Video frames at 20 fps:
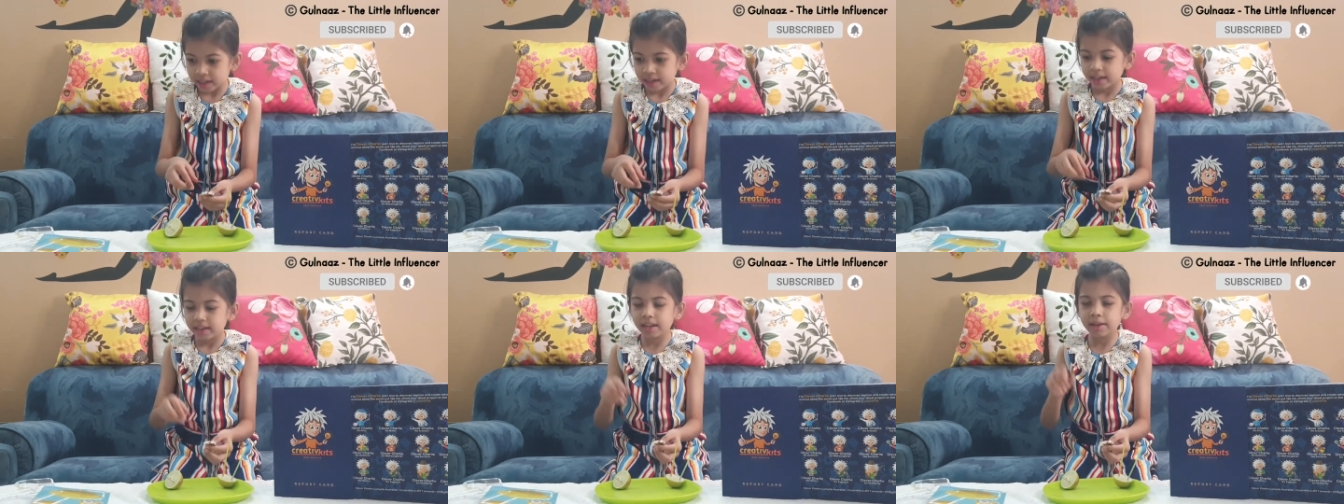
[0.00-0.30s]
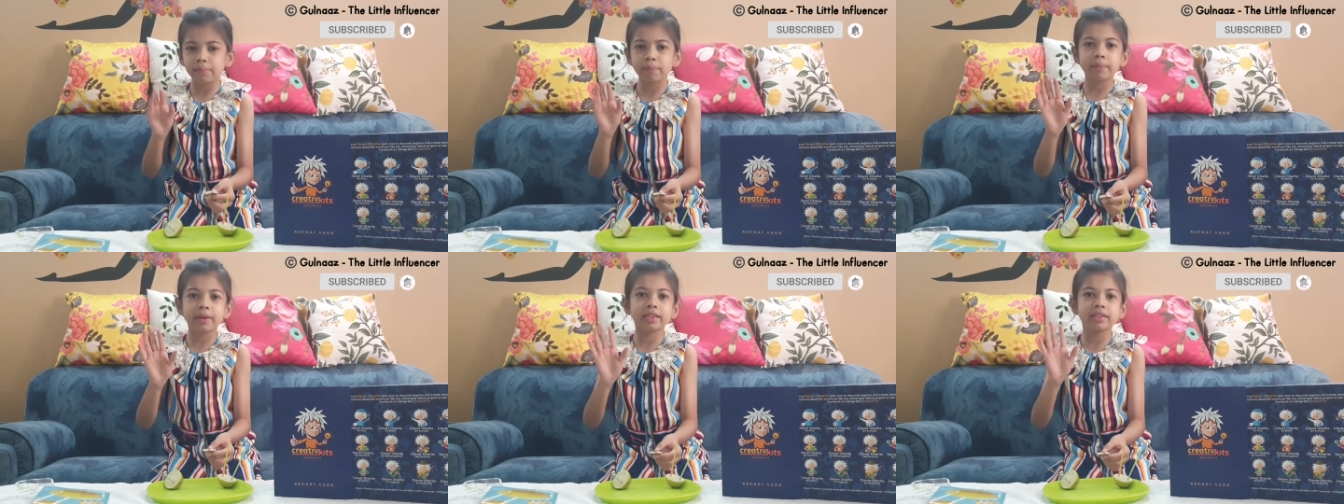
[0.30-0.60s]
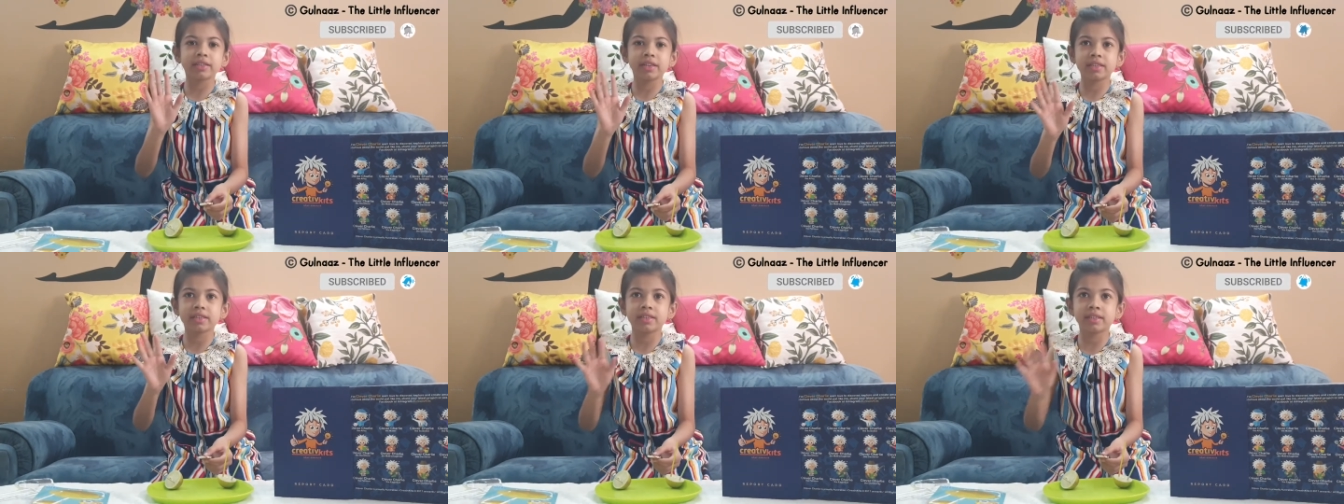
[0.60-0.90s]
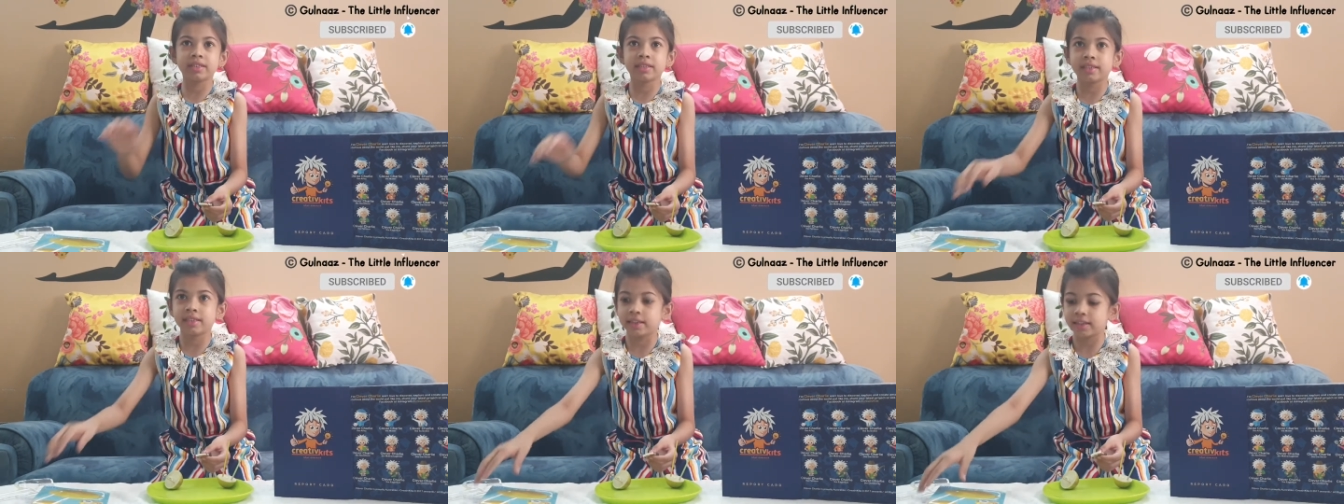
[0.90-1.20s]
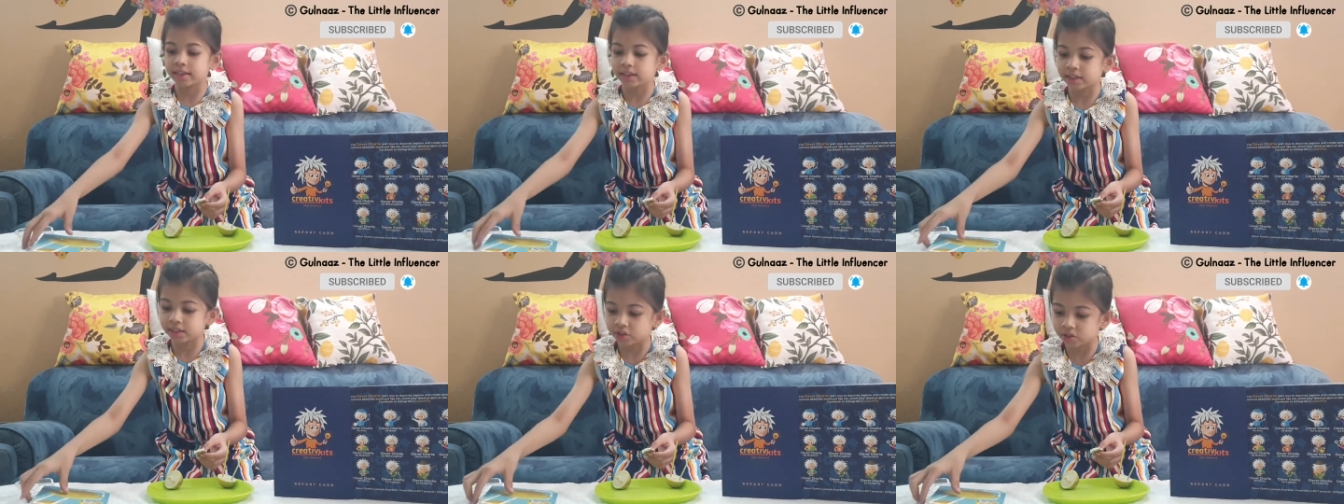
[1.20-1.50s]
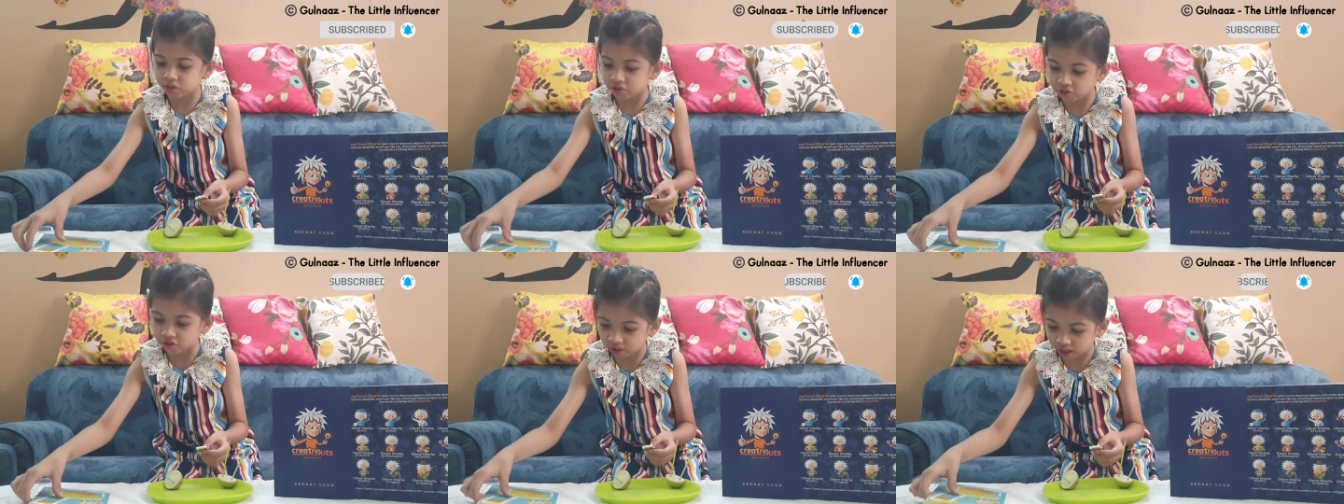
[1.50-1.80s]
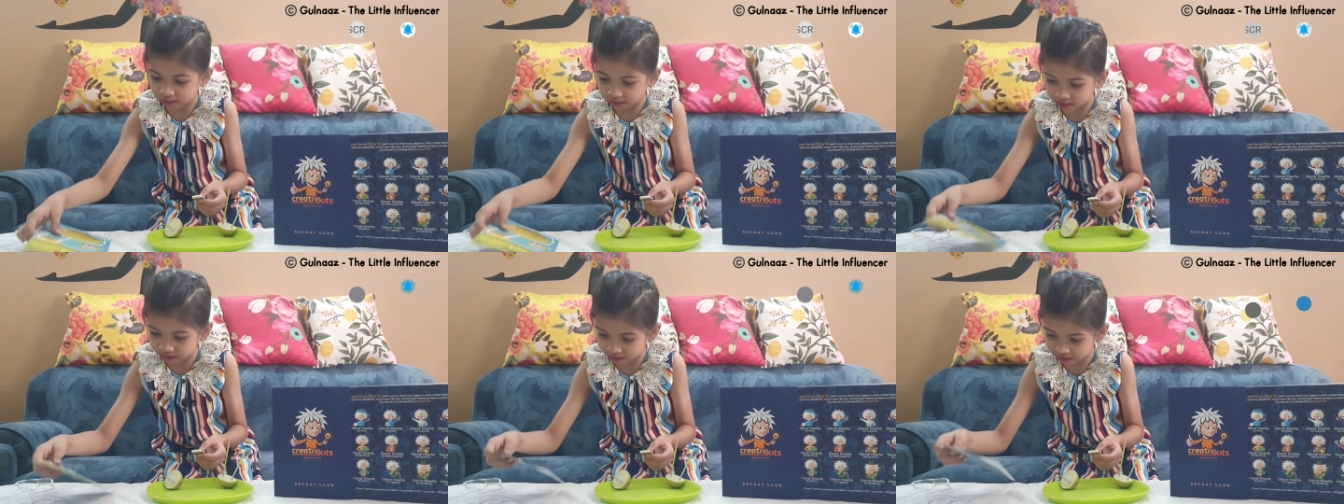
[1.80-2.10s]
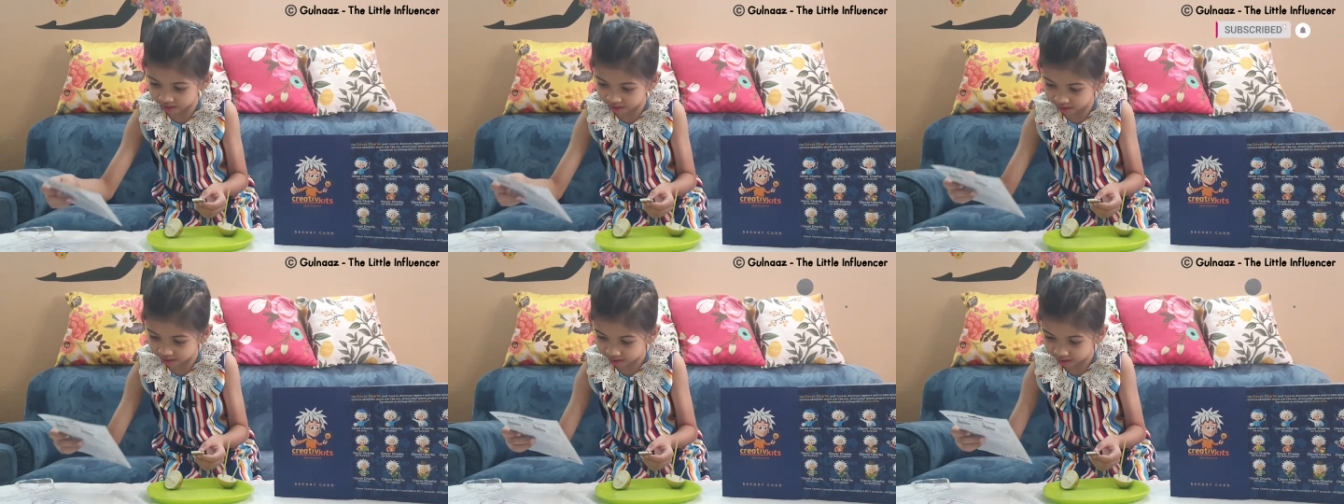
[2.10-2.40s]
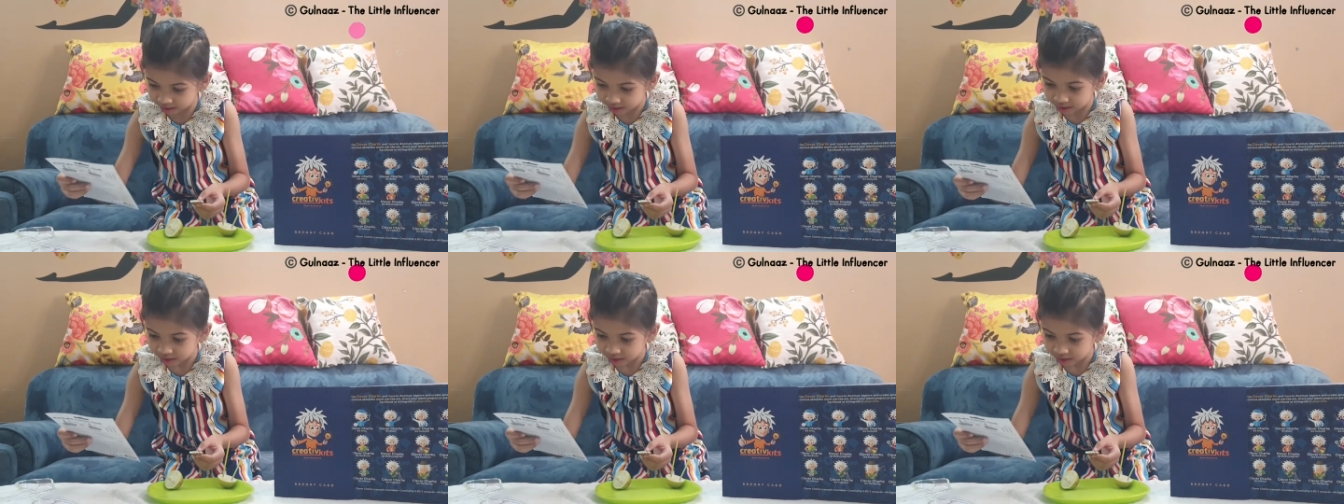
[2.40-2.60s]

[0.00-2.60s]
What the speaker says: Let me just see the instructions.